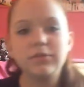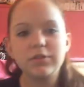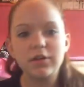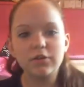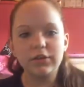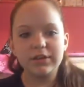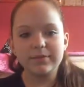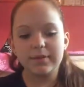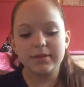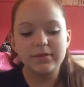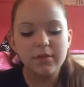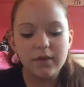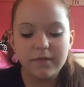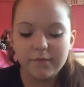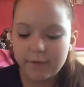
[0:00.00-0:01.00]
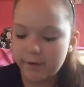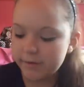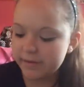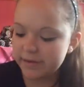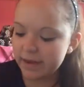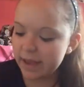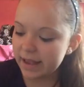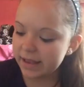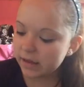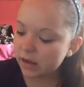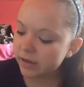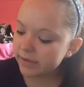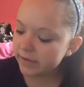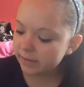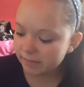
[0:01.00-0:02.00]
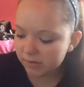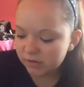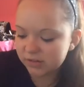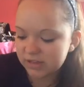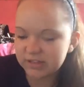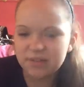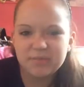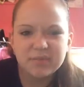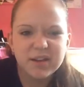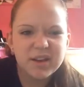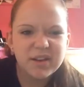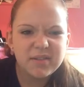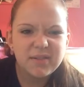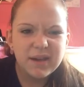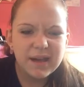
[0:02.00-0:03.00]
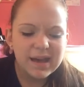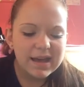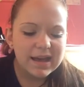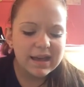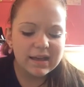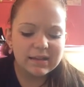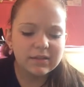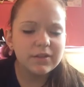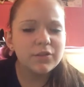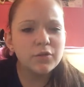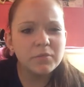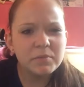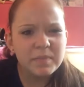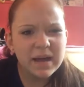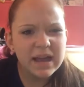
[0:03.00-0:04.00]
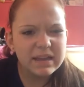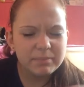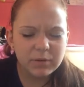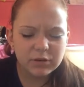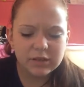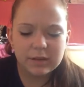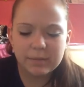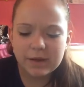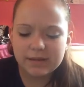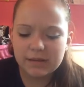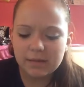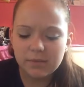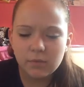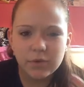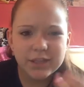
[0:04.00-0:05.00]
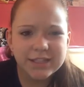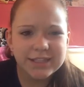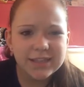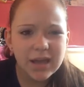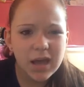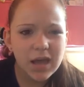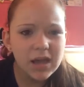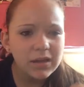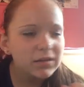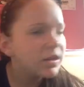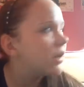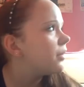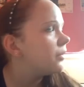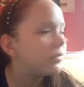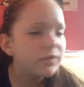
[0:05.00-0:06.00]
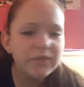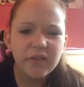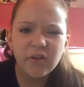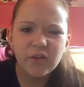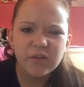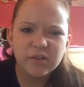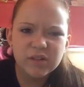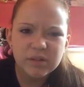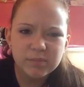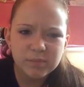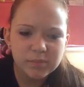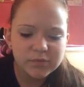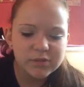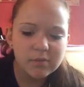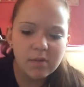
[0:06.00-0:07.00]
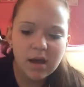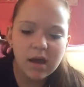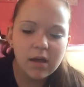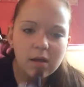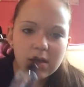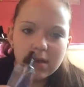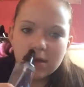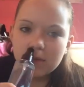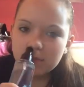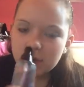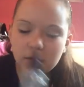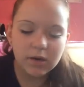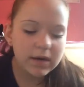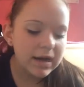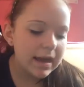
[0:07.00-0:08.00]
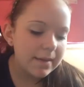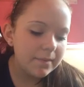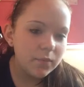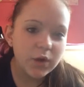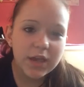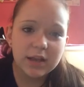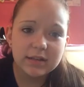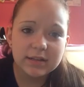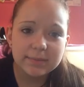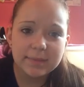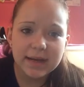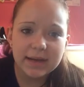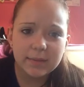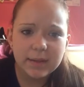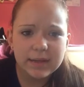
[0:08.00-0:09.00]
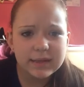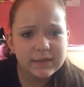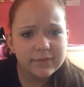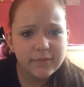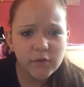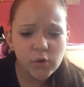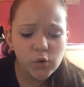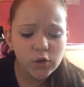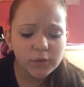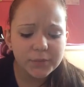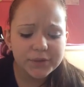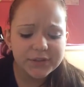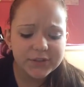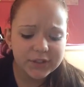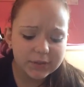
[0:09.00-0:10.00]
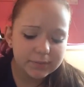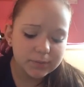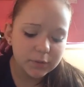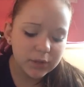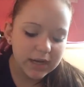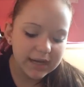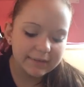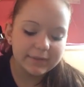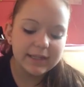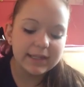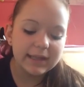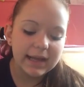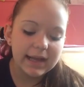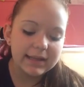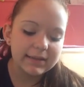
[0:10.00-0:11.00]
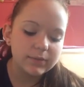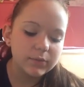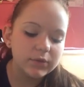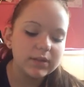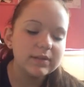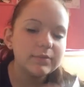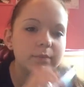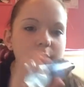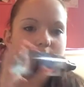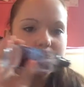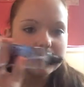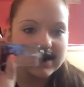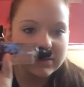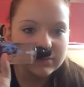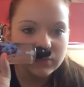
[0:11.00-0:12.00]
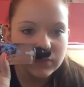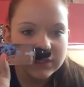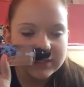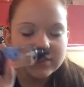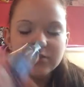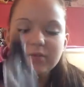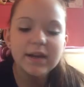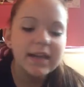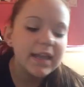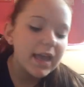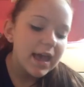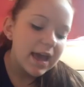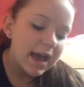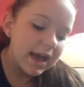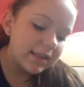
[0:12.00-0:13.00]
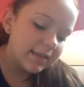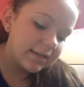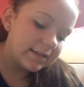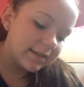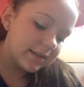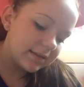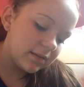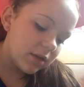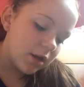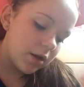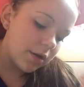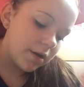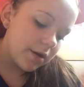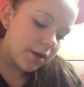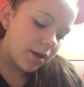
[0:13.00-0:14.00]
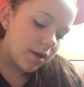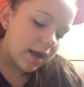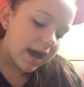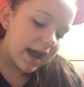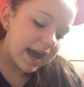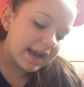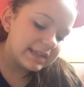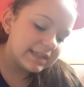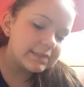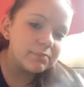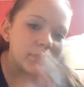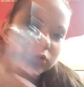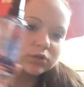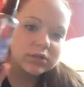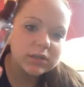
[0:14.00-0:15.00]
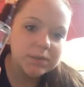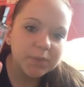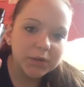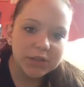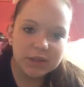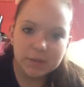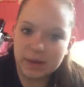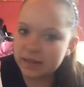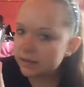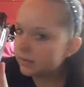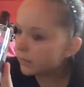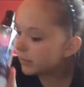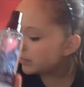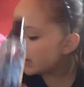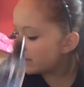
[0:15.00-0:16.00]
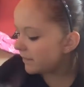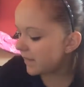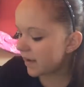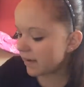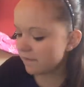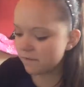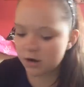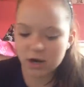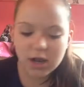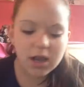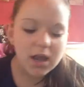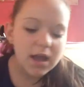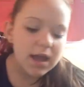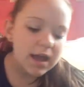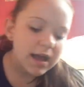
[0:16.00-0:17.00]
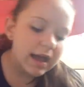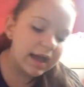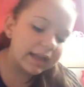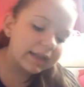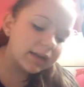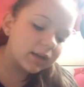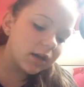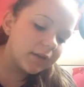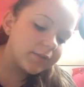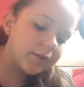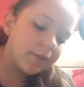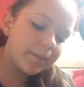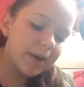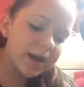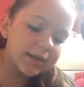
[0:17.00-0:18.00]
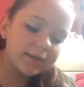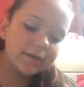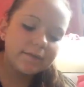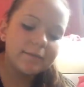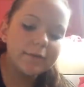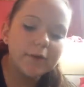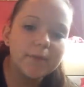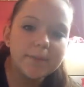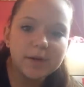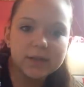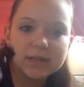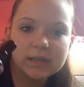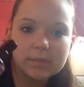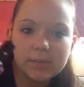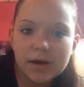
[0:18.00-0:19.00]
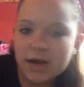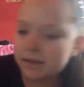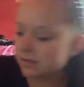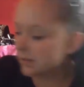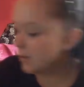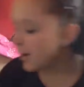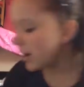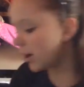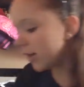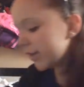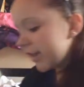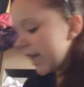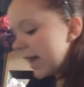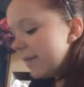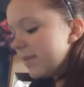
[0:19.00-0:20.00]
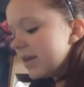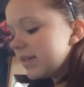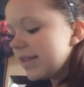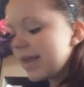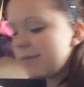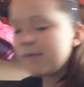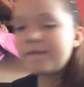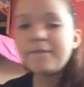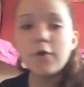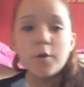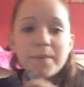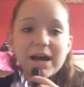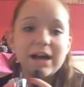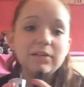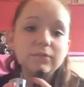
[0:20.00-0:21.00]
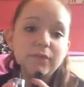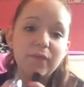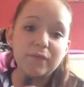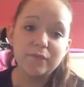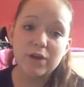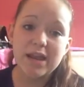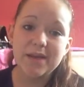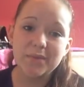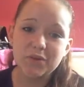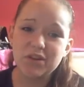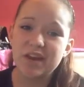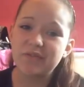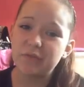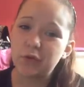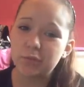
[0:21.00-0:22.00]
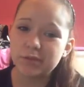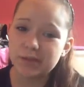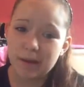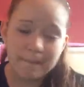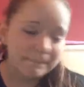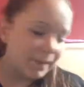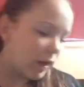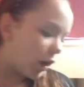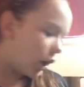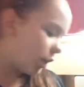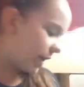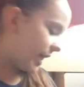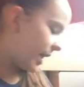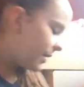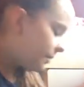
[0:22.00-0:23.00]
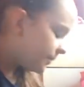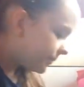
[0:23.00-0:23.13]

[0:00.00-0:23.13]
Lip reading: so good. It smells so fruity. And I got these because, I don't know, you normally buy body sprays in winter. No, for summer. But I'm weird and buy them in fall, winter. But I really like this one. This one smells wintry. And this is the Ice Musk body spray. This one's my favourite. And I got the Passion Fruit body spray. So I got them and they were £4 for 3, which I thought was a bargain.